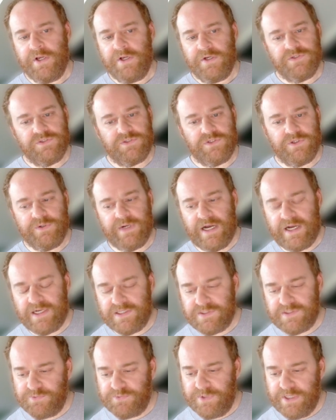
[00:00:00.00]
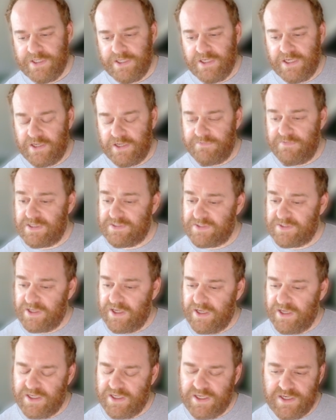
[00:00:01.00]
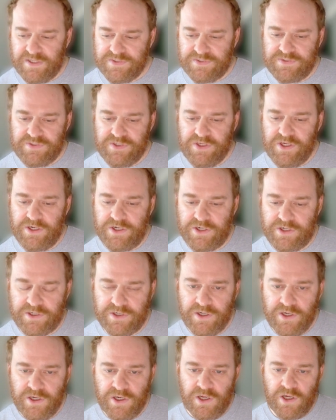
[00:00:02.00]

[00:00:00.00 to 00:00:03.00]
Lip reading: So as we investigate cases here,